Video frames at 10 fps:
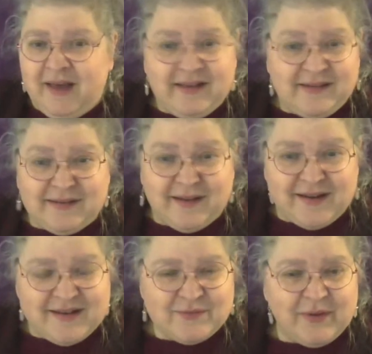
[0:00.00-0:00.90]

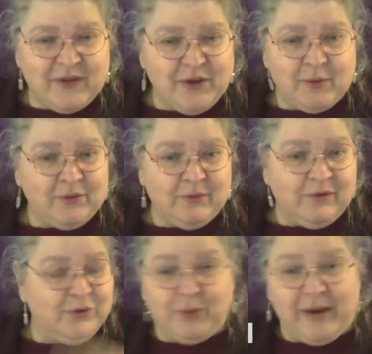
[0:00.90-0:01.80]
exercise, whether you want to
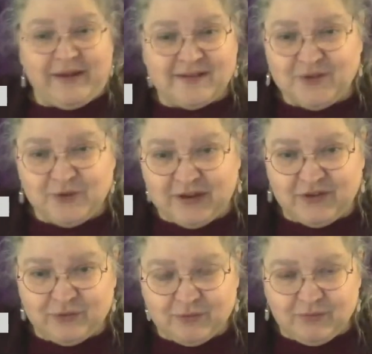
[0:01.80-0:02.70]
lose weight and you
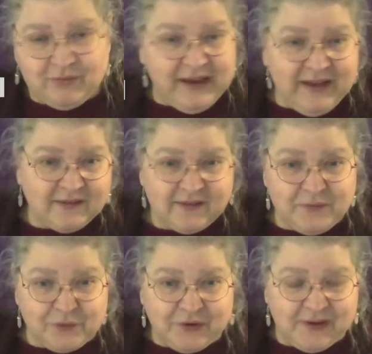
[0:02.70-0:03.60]
need to eat
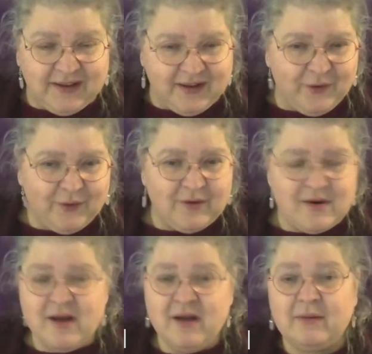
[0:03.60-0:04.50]
differently,
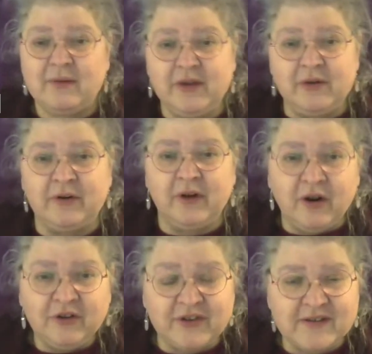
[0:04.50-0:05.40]
or whether you're an
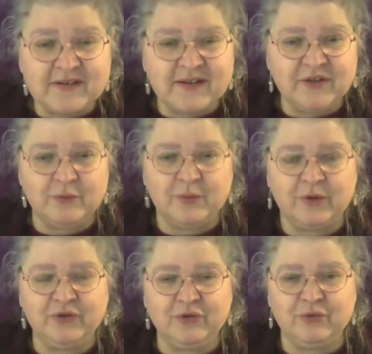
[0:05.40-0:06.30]
artist and you
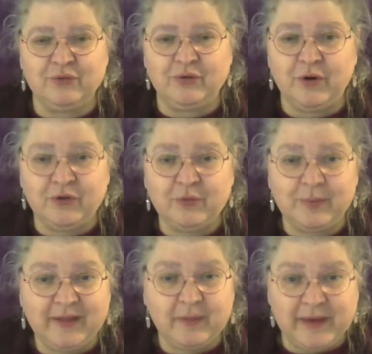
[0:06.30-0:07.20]
want to learn to
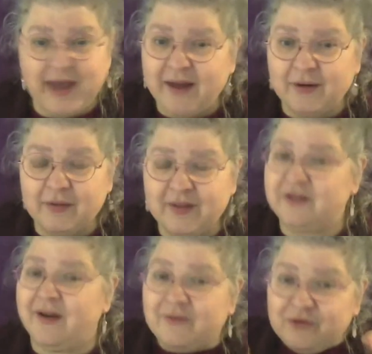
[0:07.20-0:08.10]
play the piano,
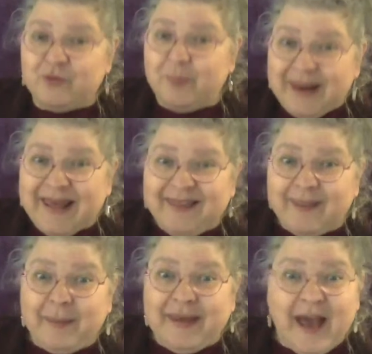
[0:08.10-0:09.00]
then you have to play
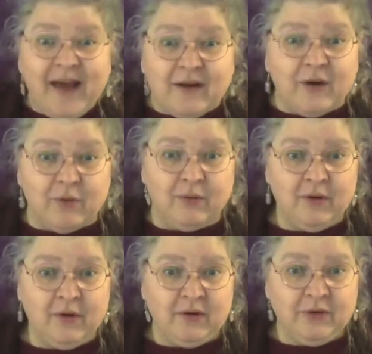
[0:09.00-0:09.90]
the piano.
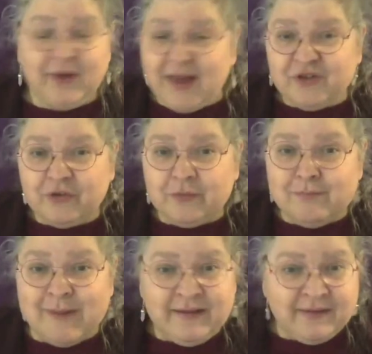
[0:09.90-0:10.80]
You can't just
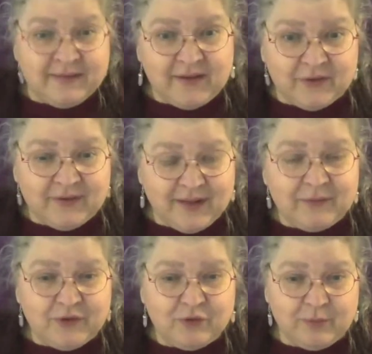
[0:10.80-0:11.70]
mindset
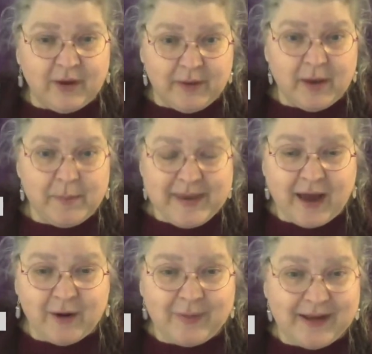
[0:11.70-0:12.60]
yourself into becoming a
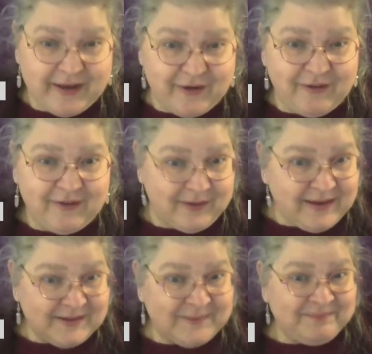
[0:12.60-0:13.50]
piano player,
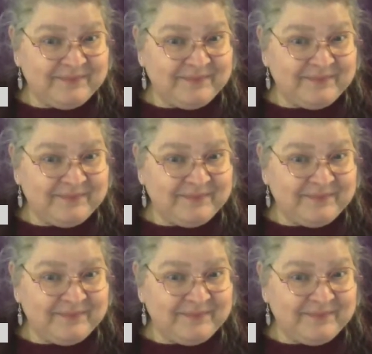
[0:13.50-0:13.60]
right?